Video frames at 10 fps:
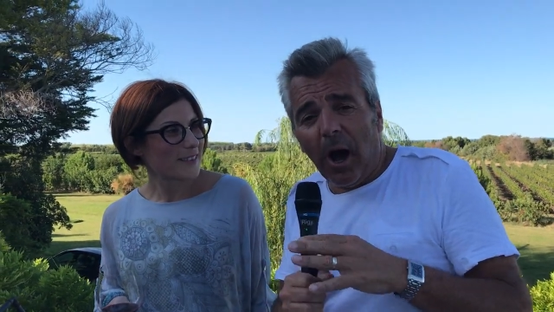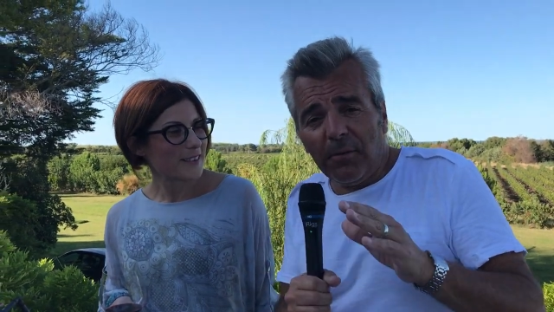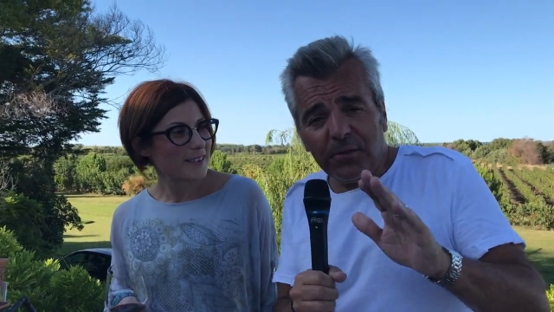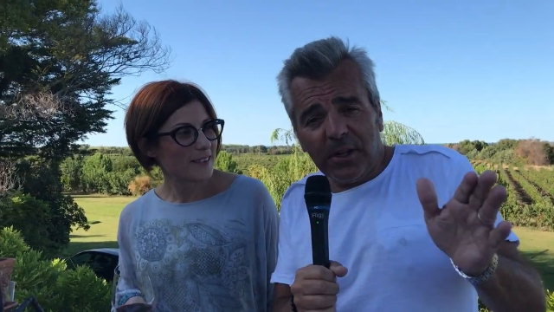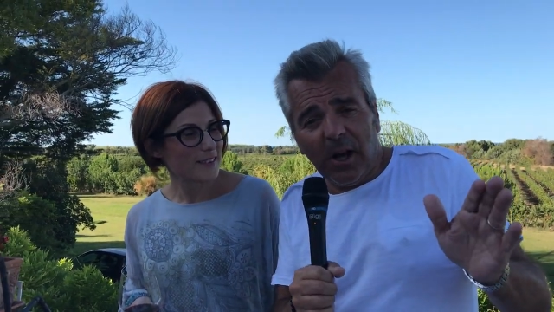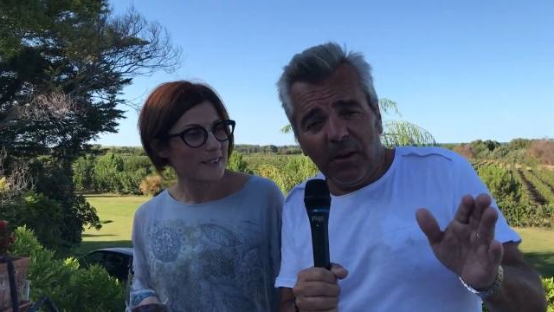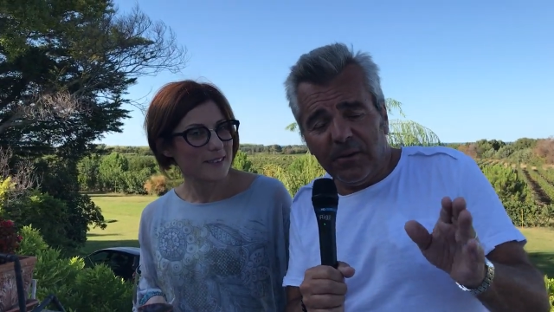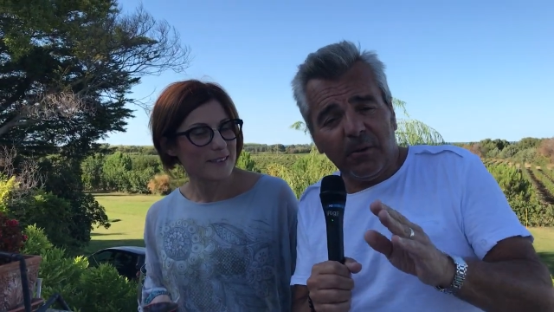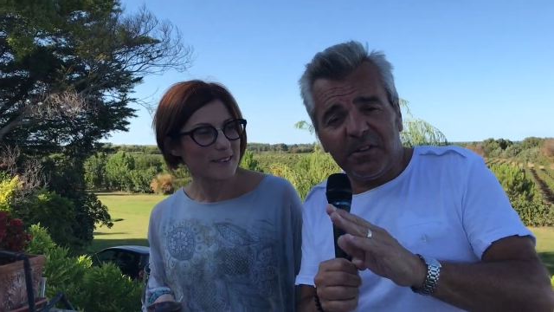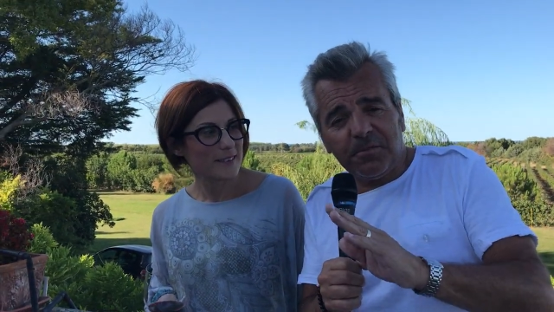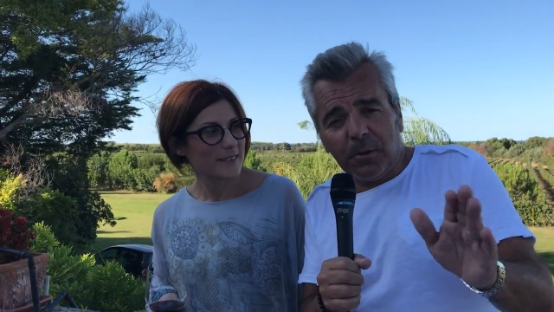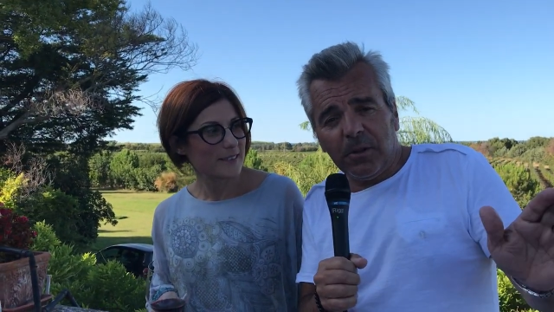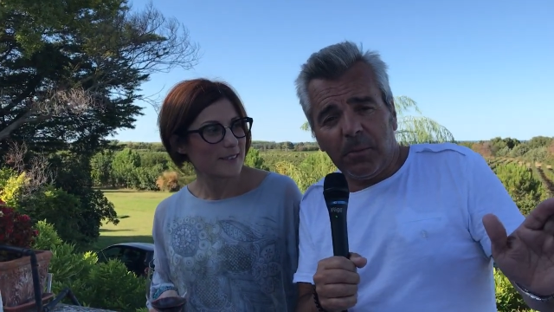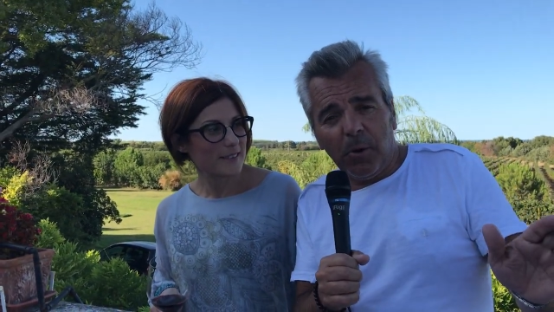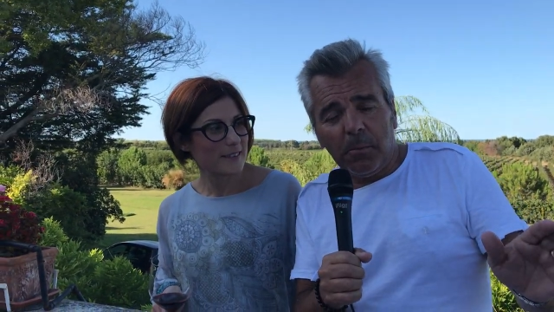Speaker 1: off the cuff. It was spur
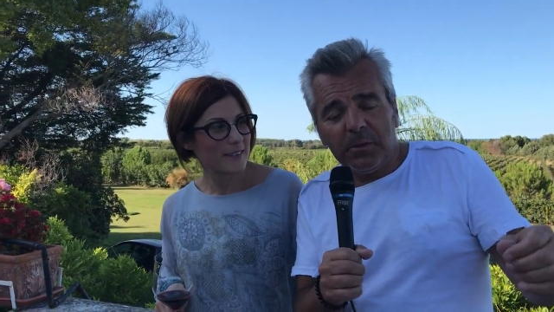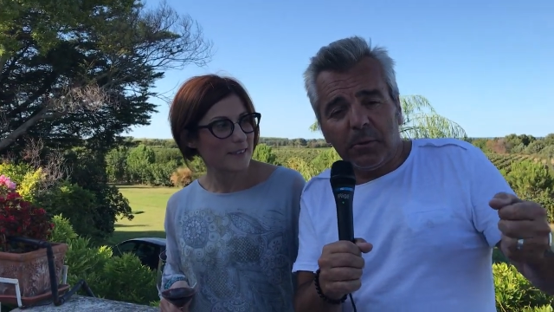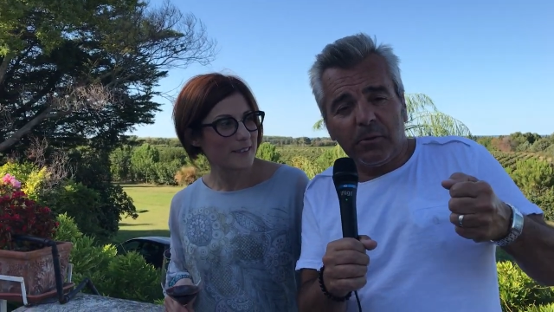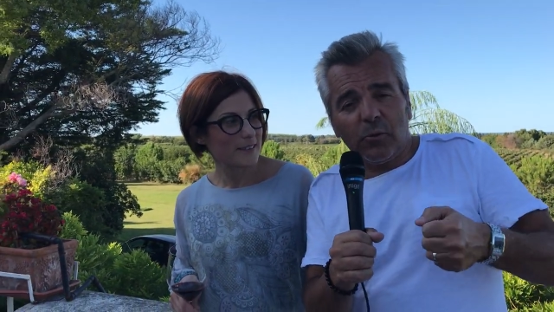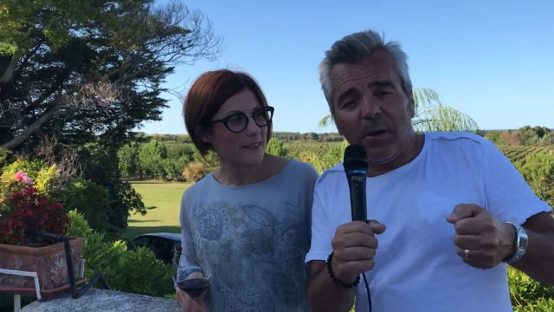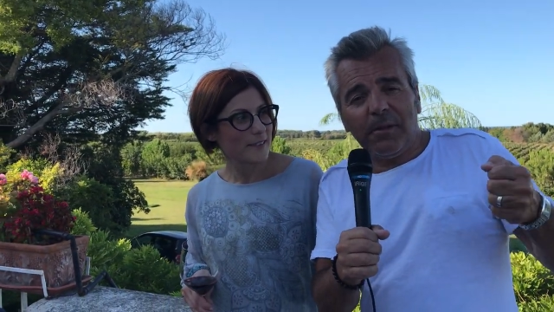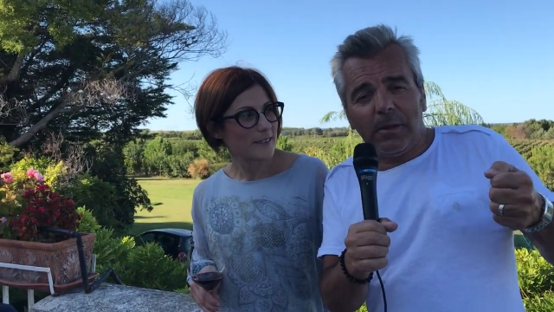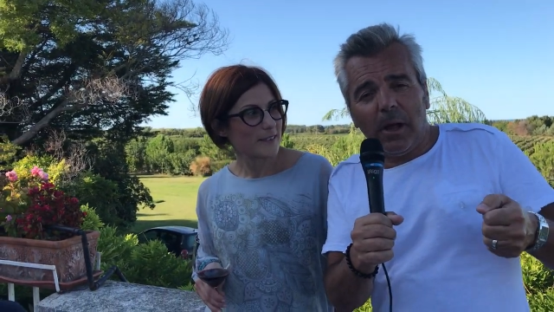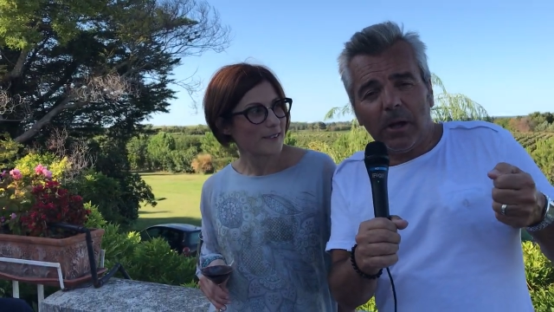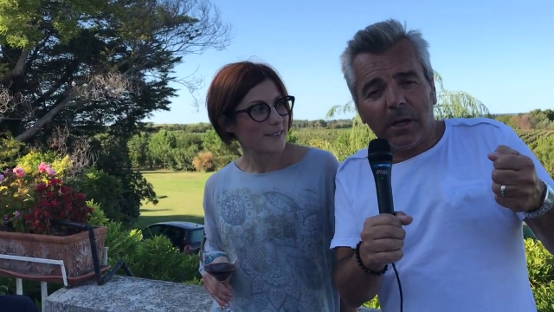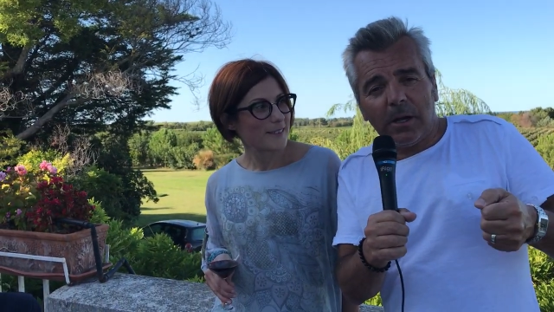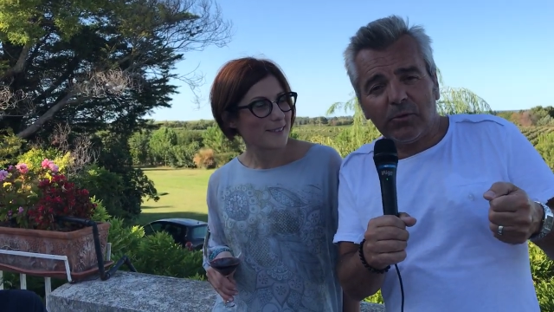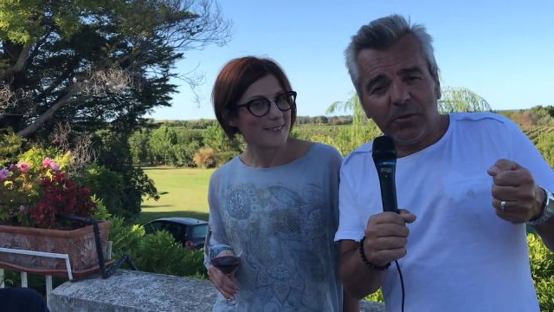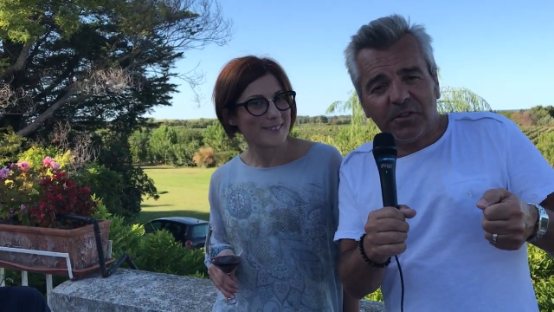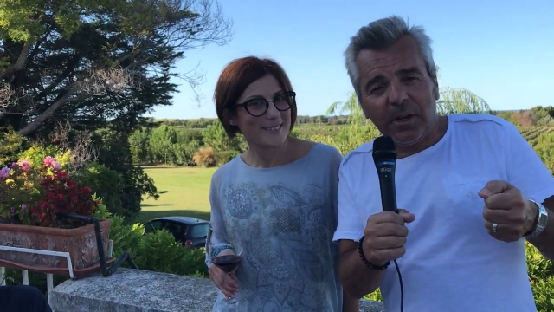of the moment. We were driving along a
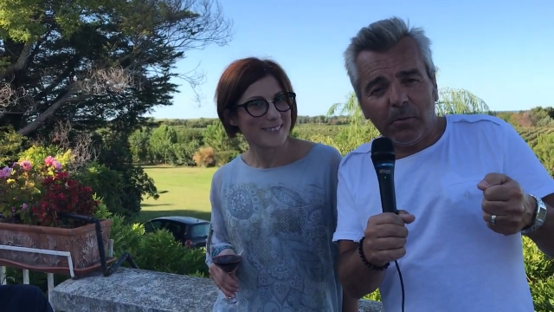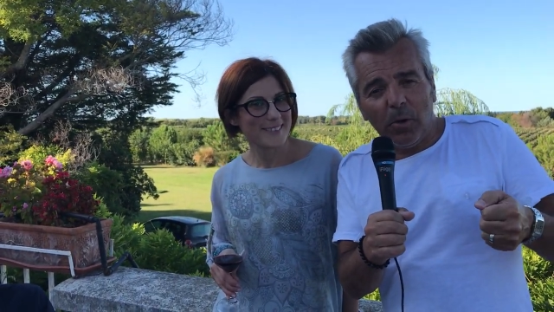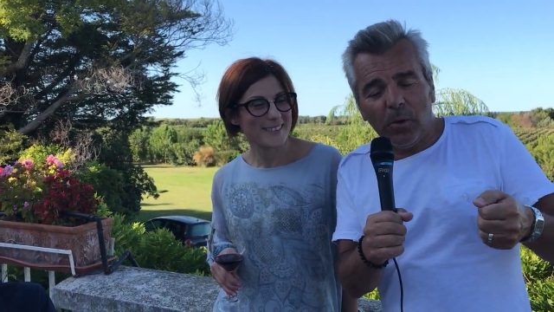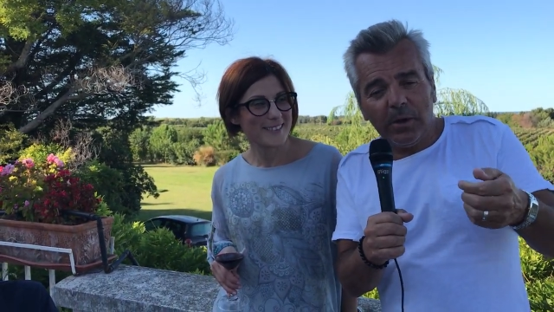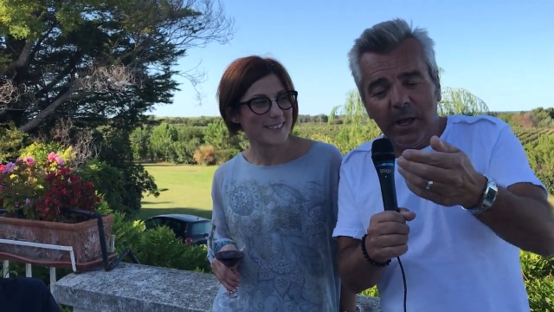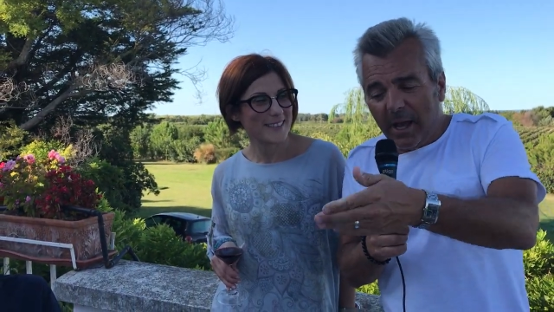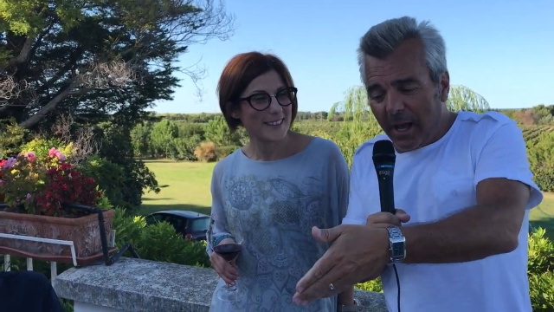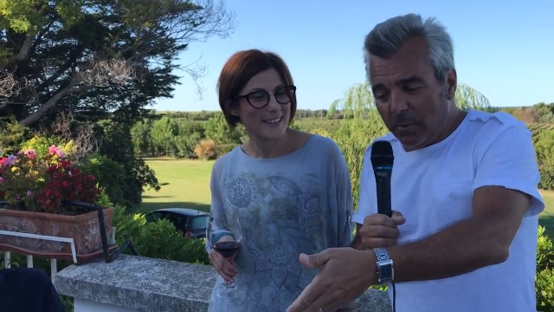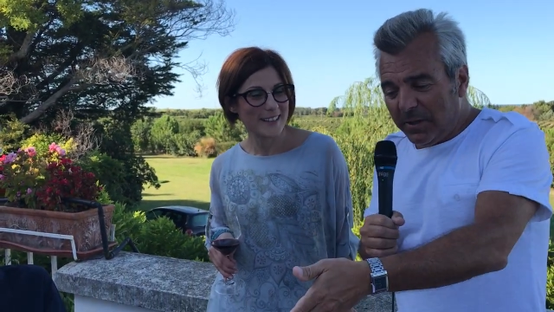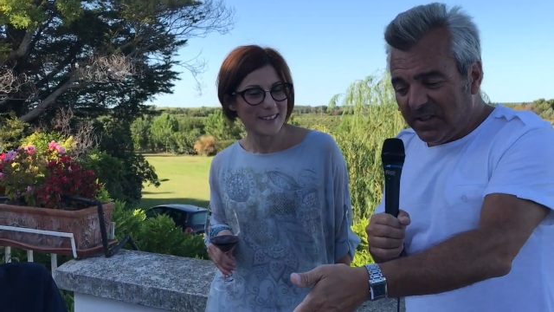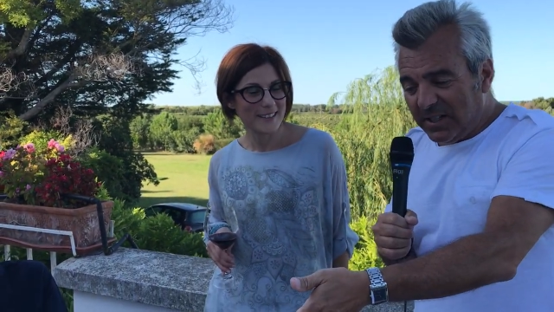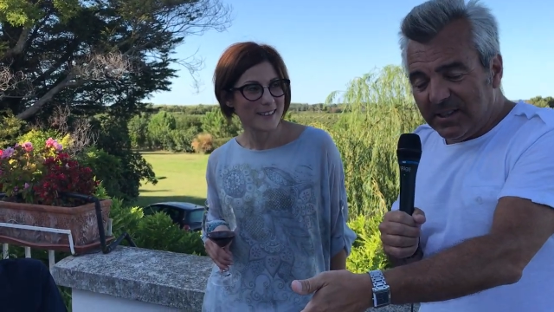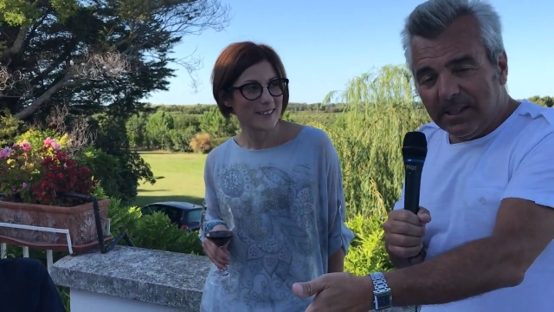countryside road and we see